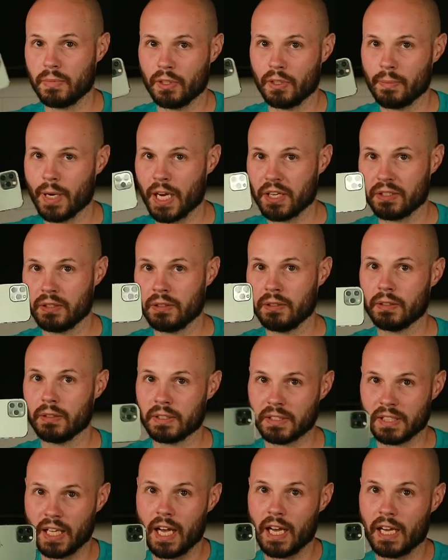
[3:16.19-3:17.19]
you can imagine
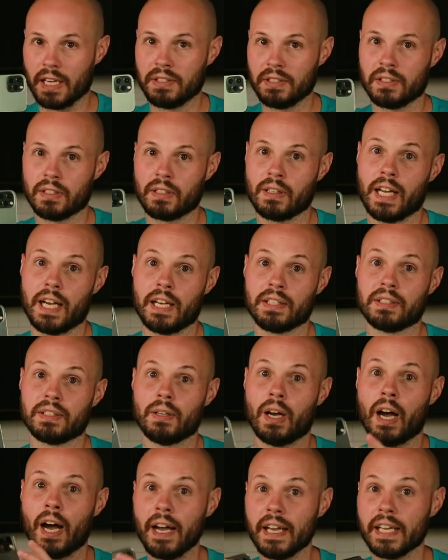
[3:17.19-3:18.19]
size class
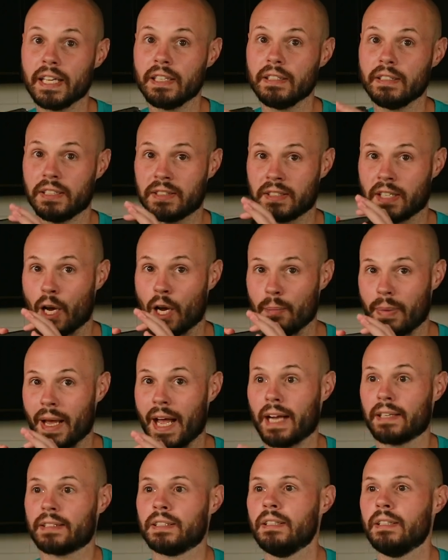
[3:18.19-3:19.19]
height is
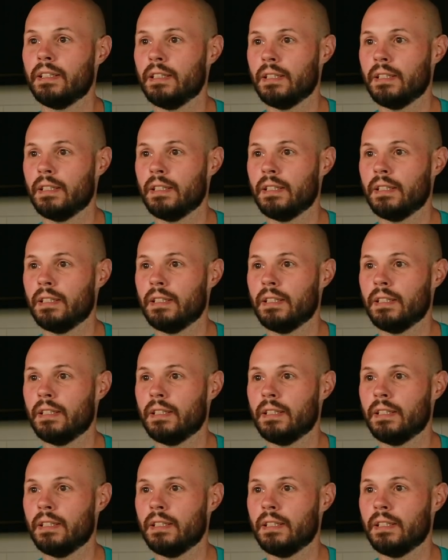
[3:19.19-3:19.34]
compact,